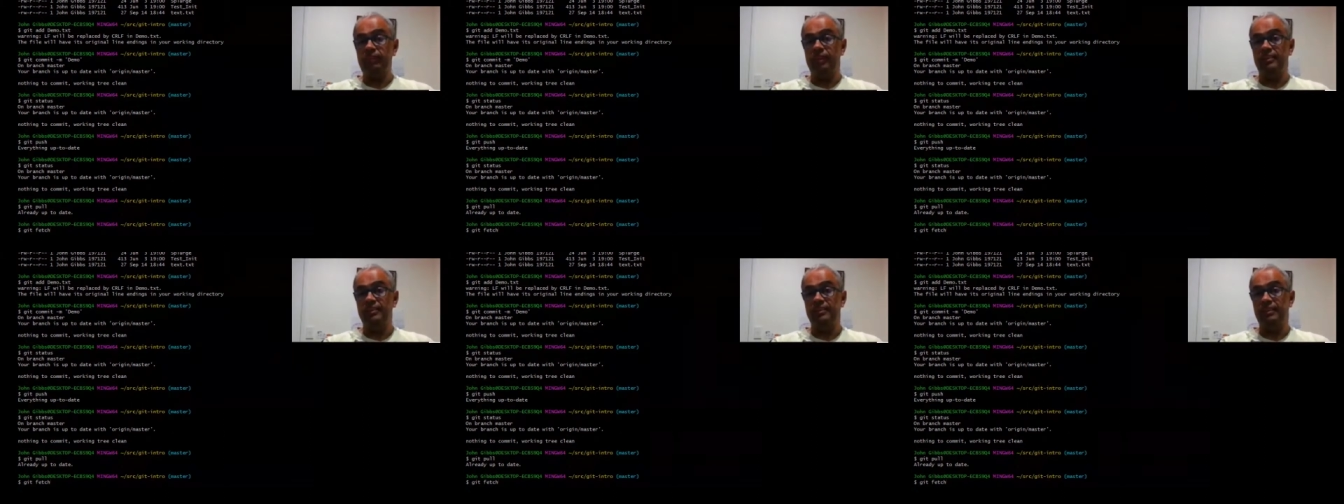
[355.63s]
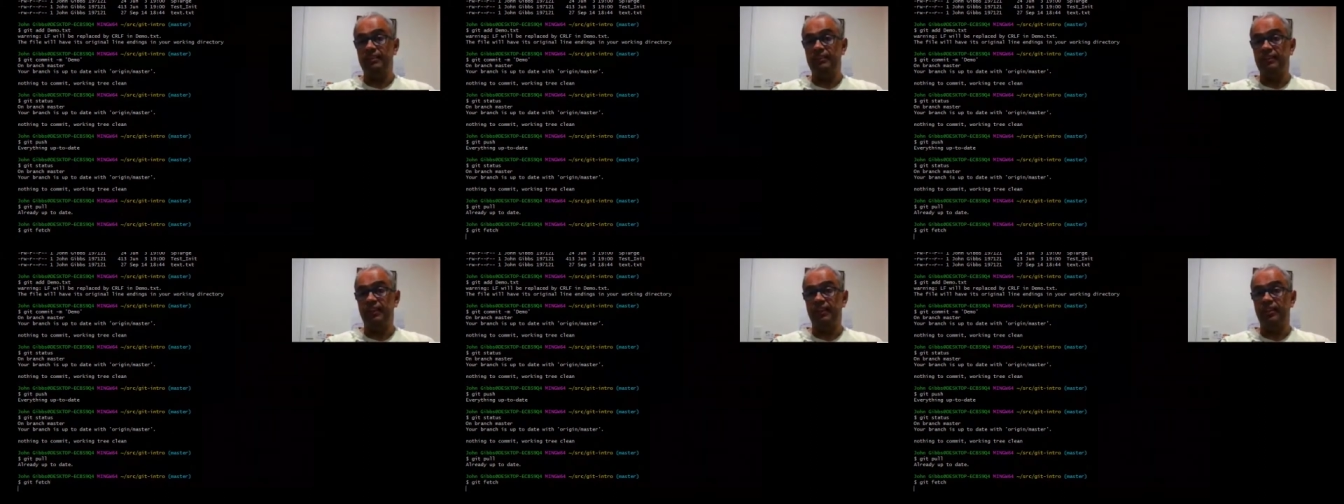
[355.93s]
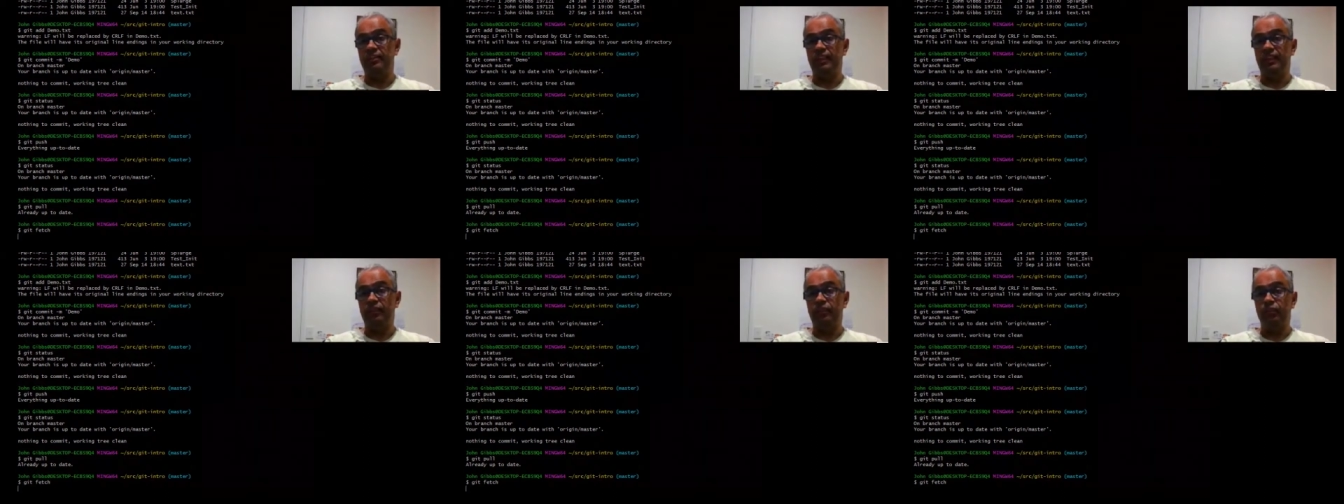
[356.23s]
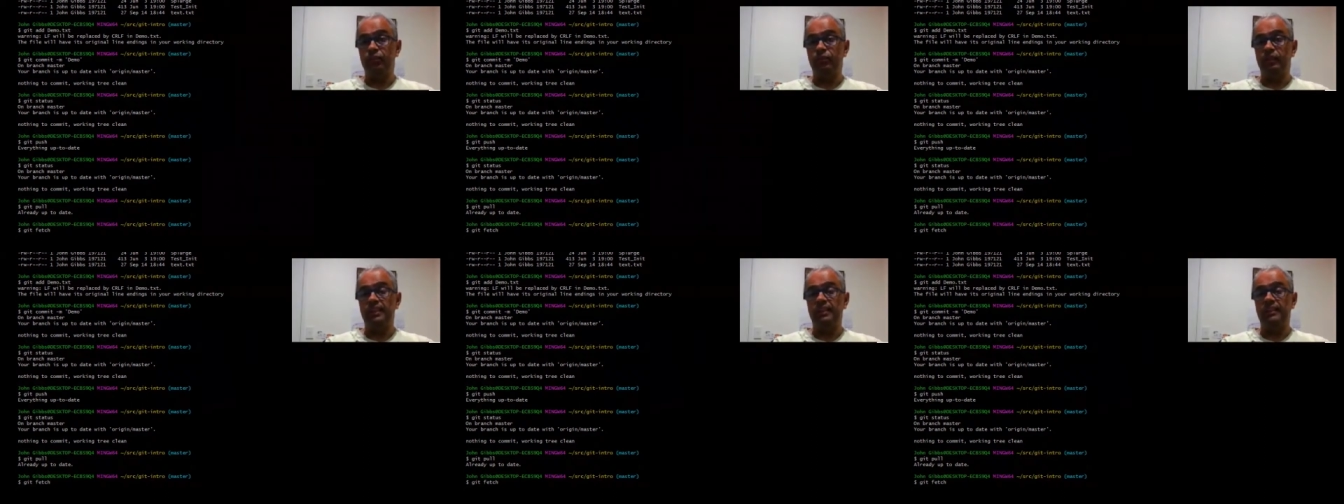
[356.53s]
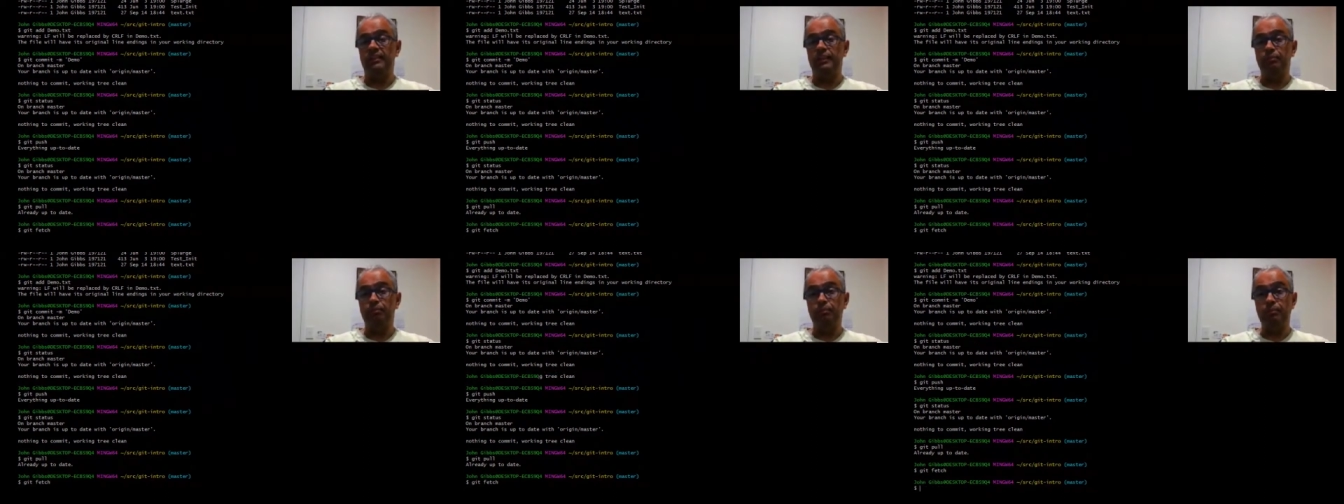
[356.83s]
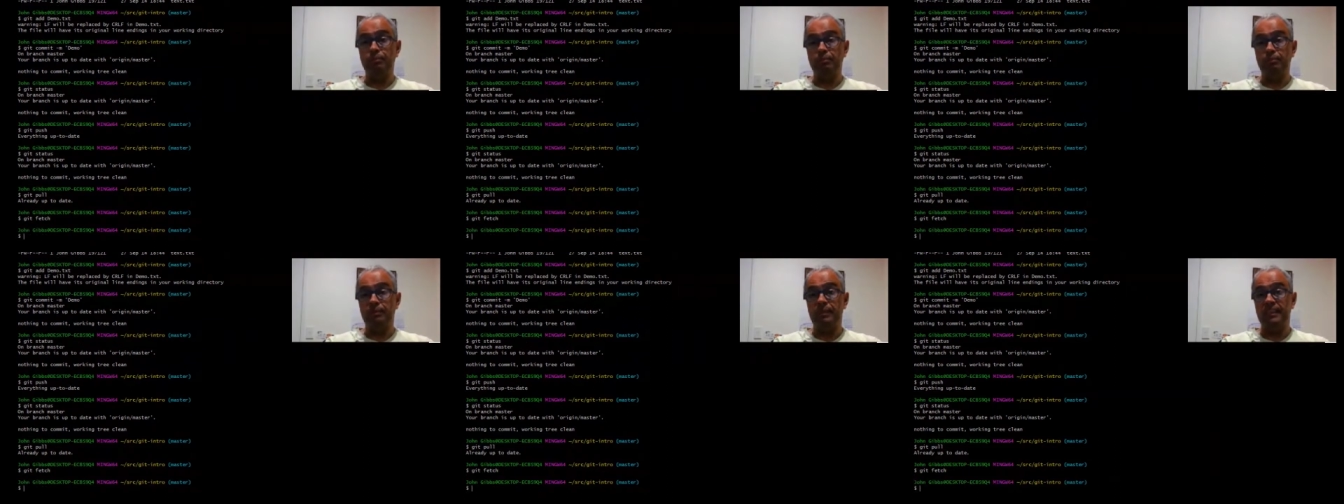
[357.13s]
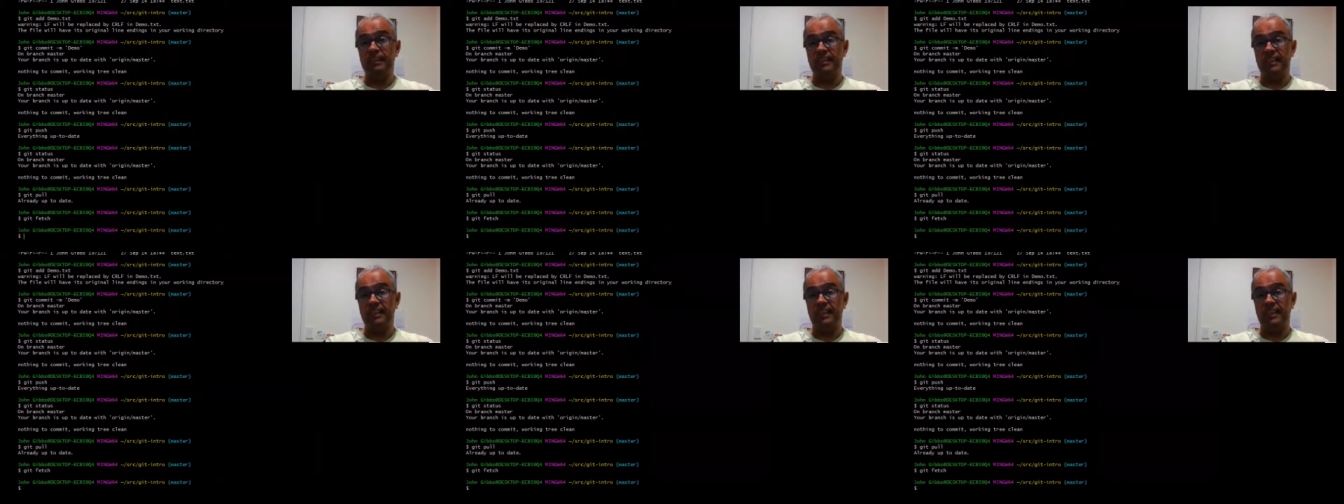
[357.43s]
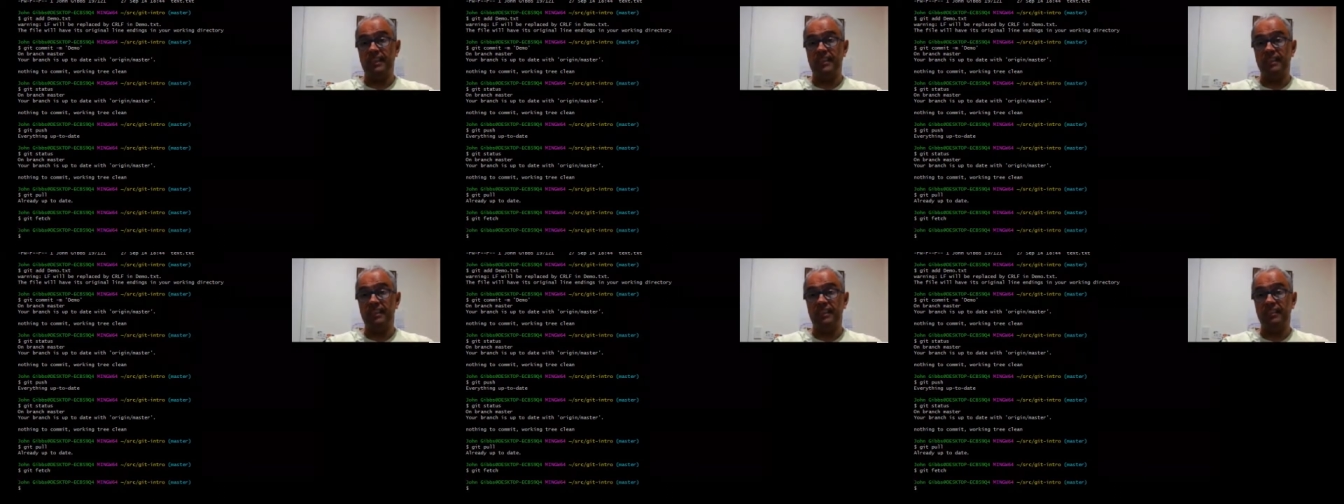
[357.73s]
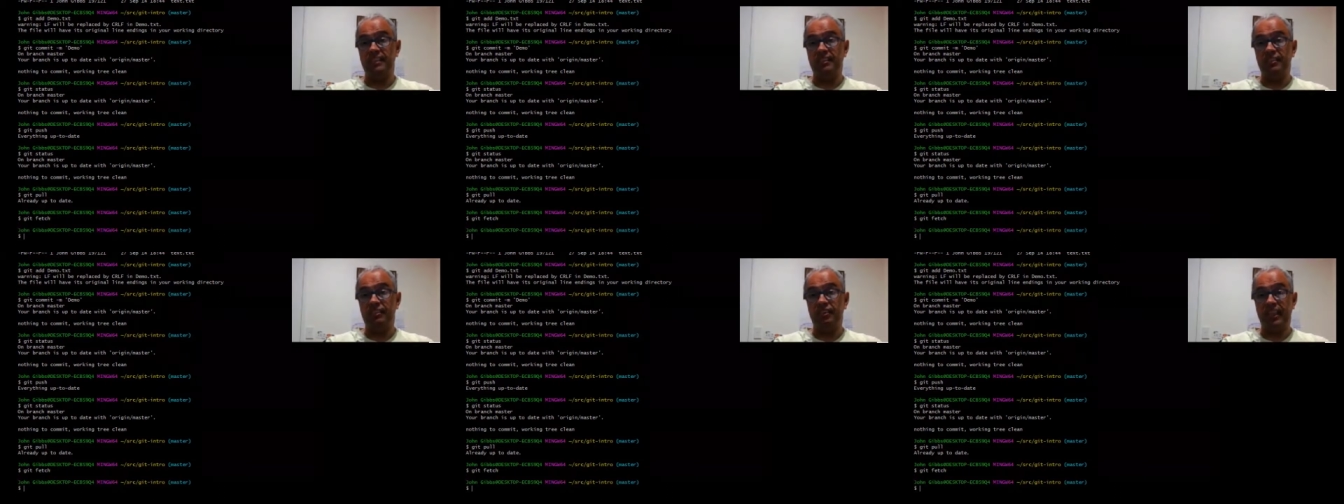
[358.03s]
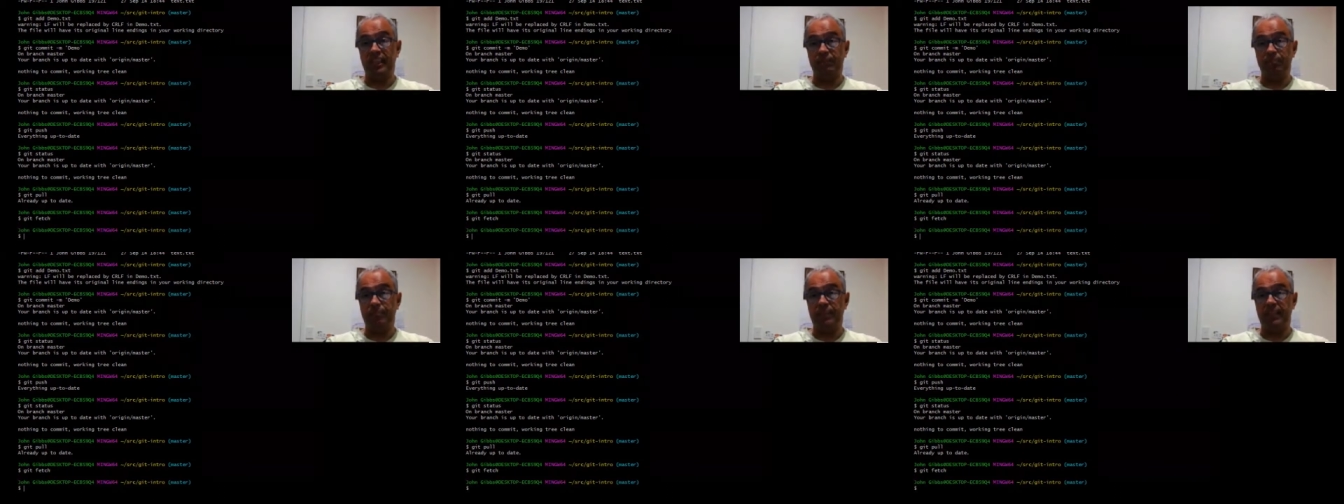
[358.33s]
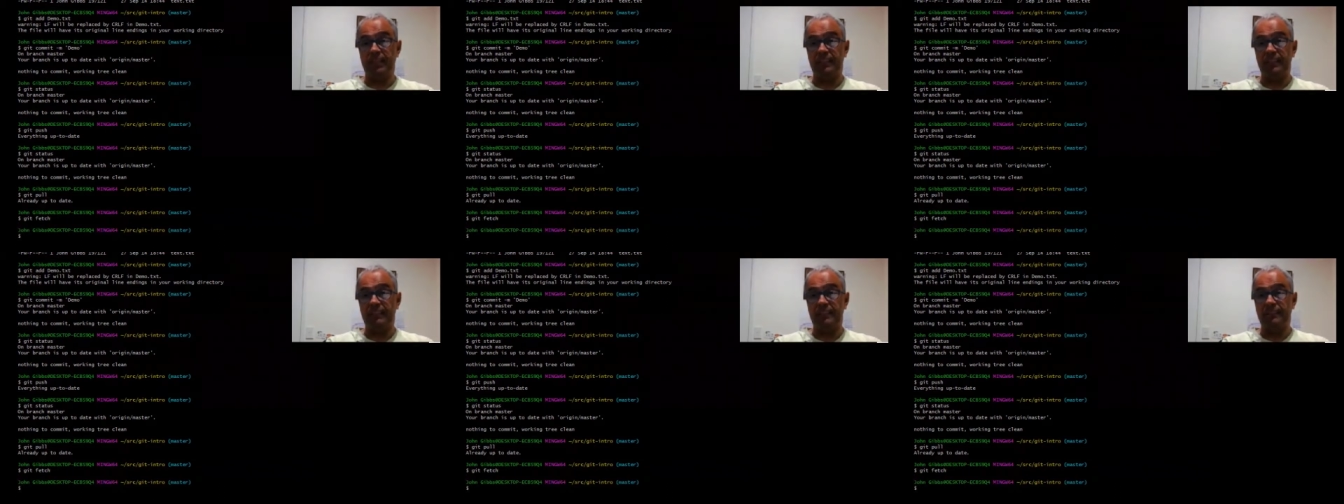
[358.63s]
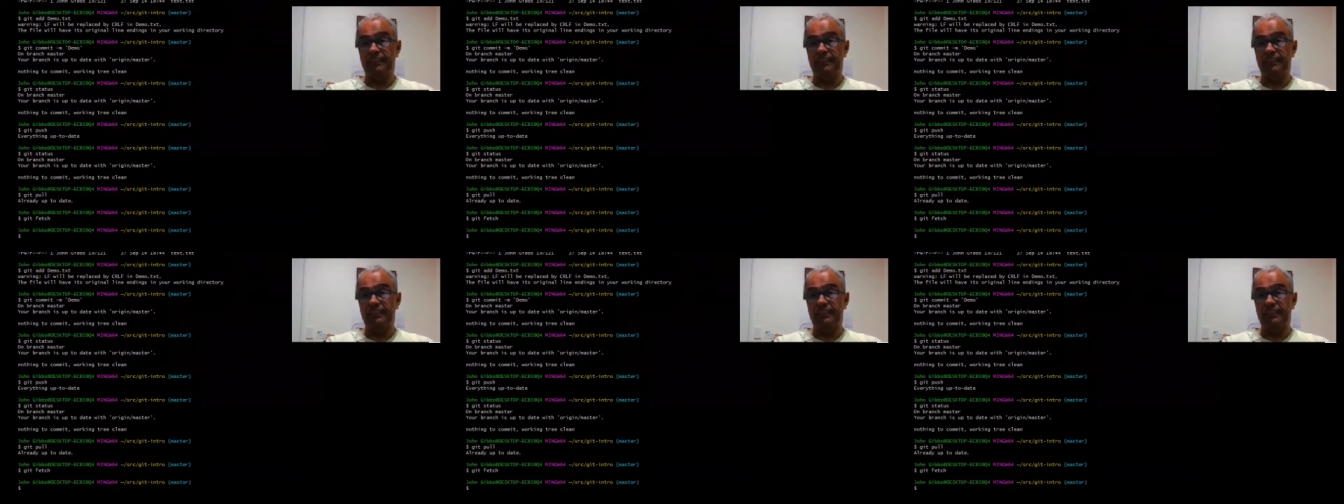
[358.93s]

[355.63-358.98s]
So that will go away. There probably isn't anything to drag back,